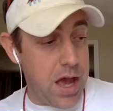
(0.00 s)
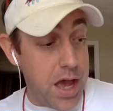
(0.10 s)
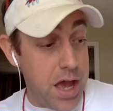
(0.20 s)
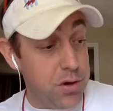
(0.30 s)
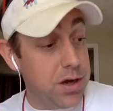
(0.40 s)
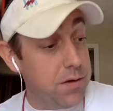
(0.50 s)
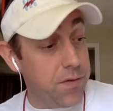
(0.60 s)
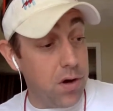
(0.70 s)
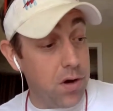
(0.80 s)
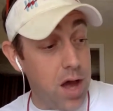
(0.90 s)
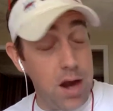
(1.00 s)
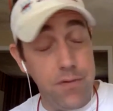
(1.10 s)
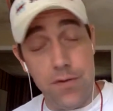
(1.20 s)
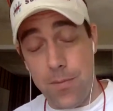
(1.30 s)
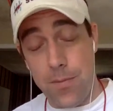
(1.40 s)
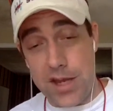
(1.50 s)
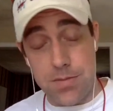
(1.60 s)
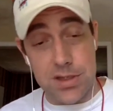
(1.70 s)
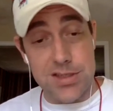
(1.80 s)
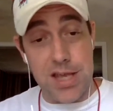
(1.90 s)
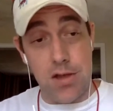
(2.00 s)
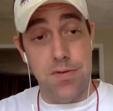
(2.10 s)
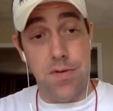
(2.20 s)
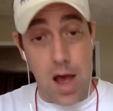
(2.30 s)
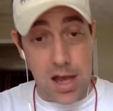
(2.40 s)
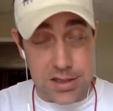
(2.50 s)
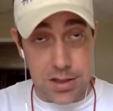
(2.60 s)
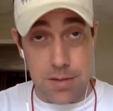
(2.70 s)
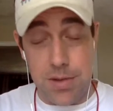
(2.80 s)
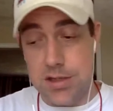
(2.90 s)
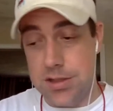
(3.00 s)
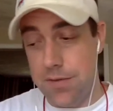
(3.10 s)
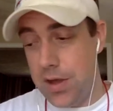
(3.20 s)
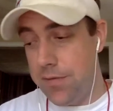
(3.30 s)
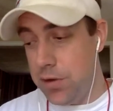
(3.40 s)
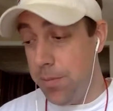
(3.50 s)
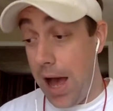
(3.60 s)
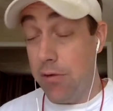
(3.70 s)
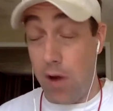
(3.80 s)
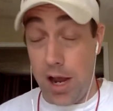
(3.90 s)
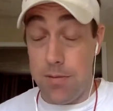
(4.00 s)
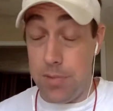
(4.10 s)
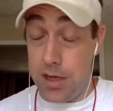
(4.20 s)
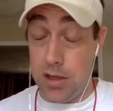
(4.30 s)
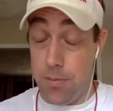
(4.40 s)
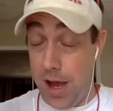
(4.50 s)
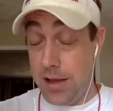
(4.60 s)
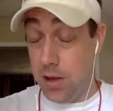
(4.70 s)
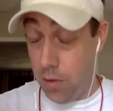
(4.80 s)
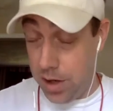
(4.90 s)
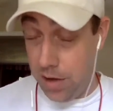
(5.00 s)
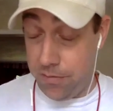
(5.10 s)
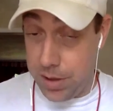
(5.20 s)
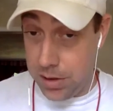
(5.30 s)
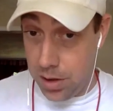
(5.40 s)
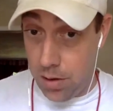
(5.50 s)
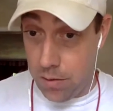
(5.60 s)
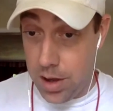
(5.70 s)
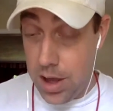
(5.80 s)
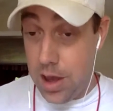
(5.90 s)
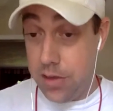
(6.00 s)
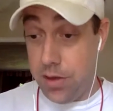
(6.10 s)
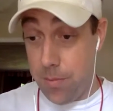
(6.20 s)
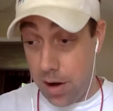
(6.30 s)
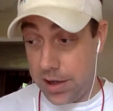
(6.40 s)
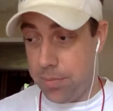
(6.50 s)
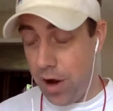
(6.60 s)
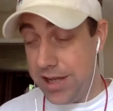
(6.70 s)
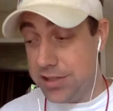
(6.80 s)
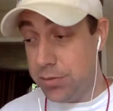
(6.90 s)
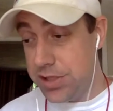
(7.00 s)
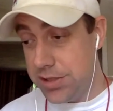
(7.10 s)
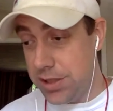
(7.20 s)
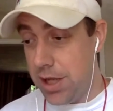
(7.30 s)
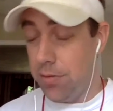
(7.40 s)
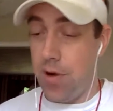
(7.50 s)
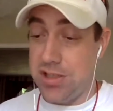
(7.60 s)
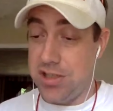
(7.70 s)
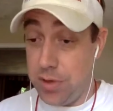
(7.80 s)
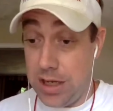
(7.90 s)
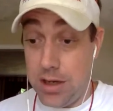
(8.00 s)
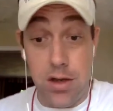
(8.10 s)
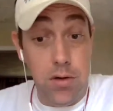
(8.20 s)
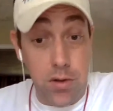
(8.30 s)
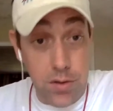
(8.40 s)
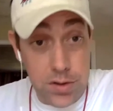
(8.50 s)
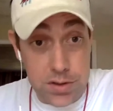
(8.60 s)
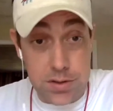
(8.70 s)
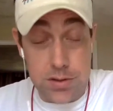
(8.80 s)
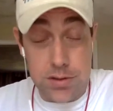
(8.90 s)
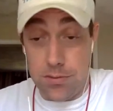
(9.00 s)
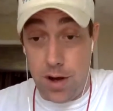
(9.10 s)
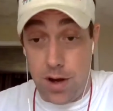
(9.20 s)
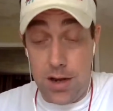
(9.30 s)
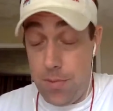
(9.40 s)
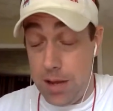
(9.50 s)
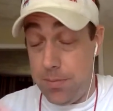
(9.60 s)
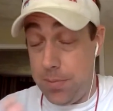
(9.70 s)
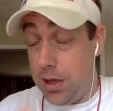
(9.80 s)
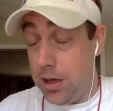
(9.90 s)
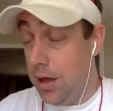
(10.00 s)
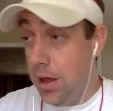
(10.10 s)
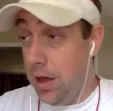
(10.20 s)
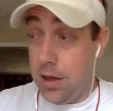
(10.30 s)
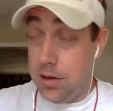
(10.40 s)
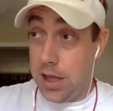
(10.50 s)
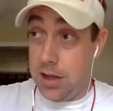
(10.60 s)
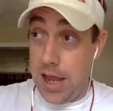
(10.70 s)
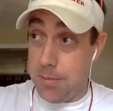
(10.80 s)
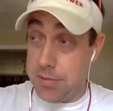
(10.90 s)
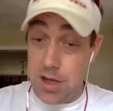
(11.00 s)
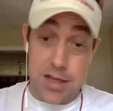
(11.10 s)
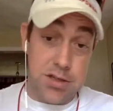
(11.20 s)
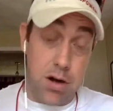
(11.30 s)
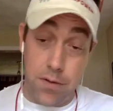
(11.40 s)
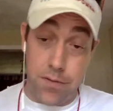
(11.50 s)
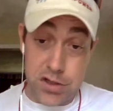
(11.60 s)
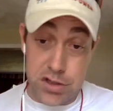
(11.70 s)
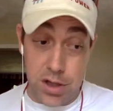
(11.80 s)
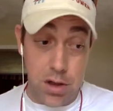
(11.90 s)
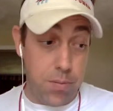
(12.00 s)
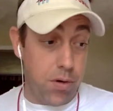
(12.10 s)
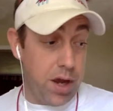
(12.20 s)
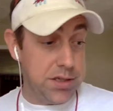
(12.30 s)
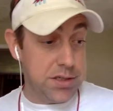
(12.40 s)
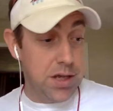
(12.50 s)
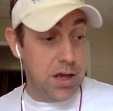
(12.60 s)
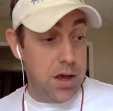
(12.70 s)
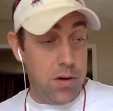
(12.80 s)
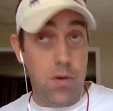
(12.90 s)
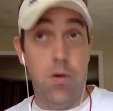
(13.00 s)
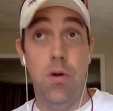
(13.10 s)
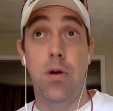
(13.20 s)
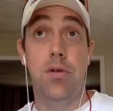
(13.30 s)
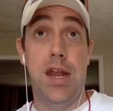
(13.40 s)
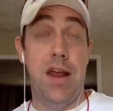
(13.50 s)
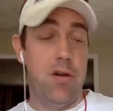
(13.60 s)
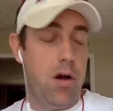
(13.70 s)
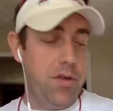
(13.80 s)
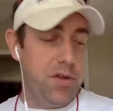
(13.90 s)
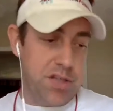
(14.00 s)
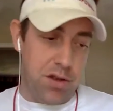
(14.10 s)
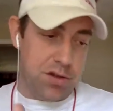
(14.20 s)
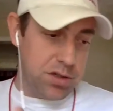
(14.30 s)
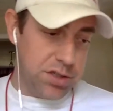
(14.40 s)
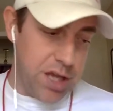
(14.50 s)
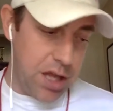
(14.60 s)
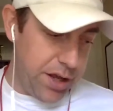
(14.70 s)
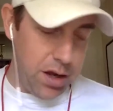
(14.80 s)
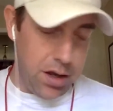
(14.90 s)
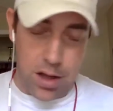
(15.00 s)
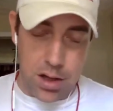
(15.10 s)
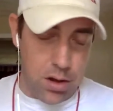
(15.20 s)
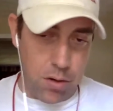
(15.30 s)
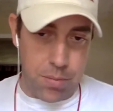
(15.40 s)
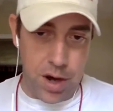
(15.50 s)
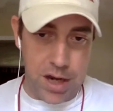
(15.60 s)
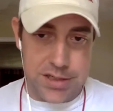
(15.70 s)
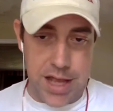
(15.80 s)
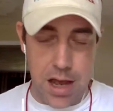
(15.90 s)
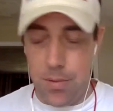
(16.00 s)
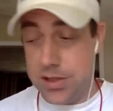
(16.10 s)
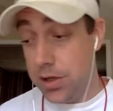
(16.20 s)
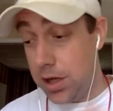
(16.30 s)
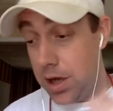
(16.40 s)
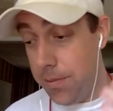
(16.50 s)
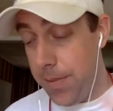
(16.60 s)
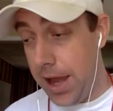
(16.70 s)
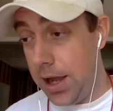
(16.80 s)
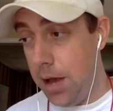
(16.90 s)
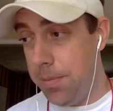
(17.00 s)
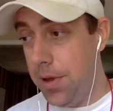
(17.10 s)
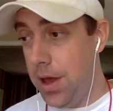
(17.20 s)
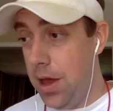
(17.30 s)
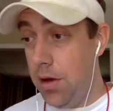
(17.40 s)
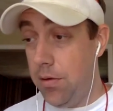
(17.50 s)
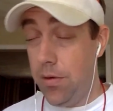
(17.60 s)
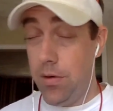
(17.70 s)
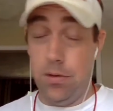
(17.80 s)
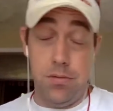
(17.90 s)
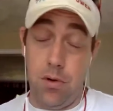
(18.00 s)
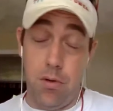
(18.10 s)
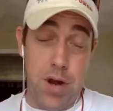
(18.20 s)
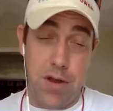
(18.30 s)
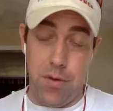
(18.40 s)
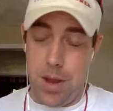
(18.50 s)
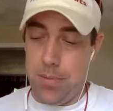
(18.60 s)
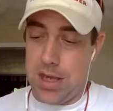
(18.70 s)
And you can infer a lot of information about sales velocity, because if you buy right, meaning you buy low enough below the market price, which is another price we need to deduce, right? It might be that Amazon has an artificially low price, or that all the sellers are selling at a lower price now, but it's going to come back up, or whatever it might be.